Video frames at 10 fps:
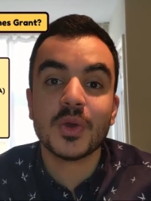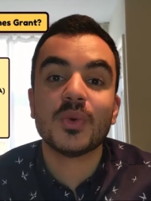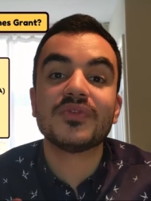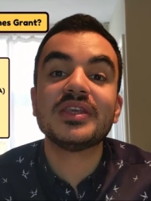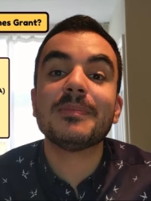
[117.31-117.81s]

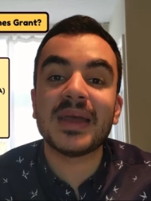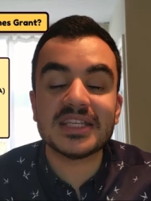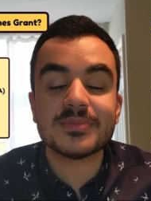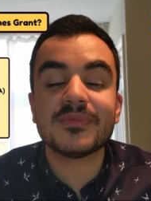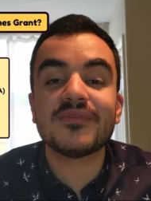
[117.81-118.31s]
with the
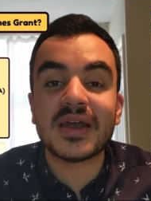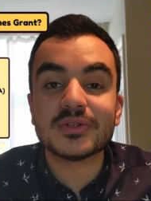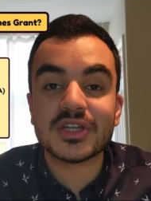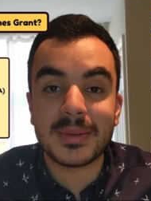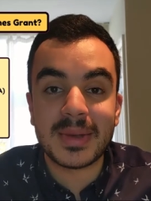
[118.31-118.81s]
maximum
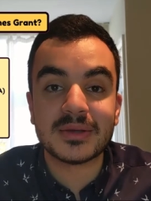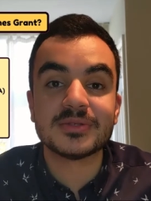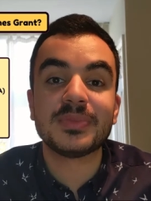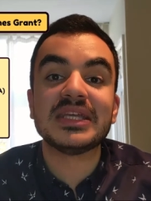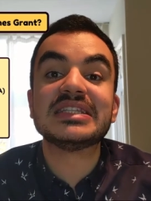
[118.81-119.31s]
voucher
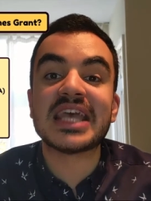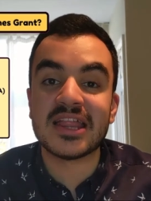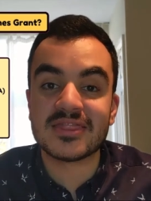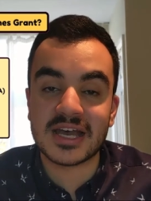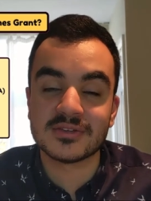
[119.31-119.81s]
amount being
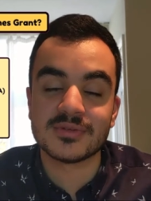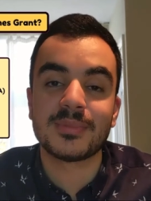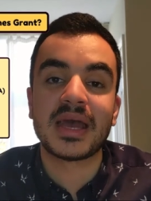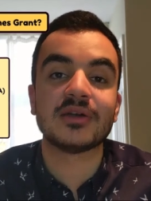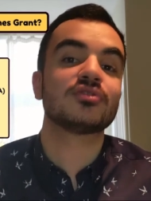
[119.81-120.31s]

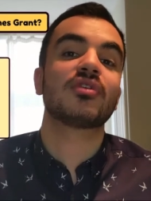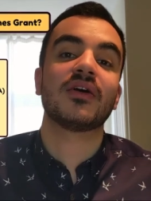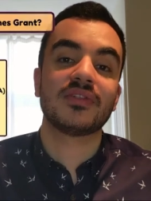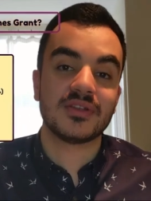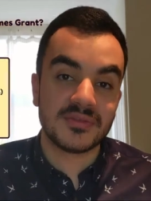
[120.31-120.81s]
£10,000
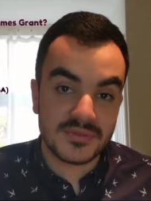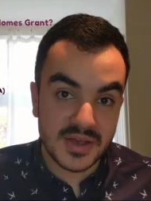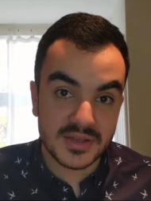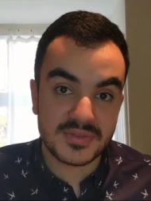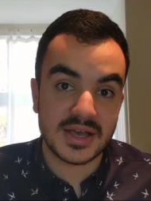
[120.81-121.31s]
rather than
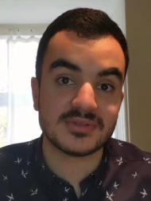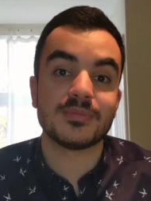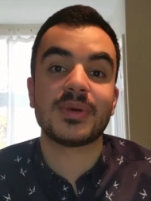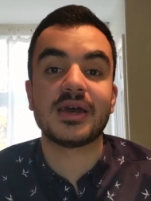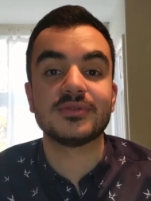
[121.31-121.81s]

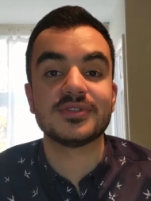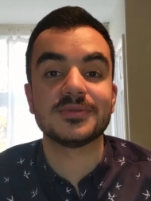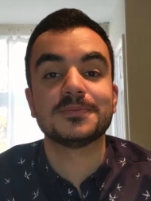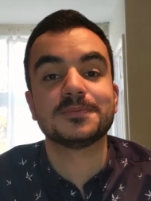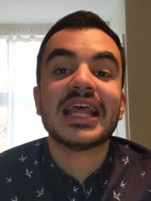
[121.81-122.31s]
£5,000.
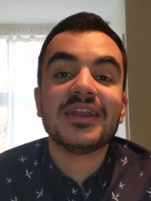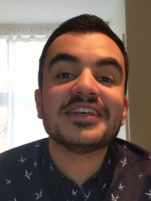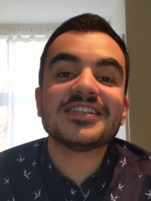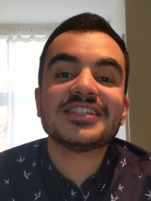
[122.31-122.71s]
Now let's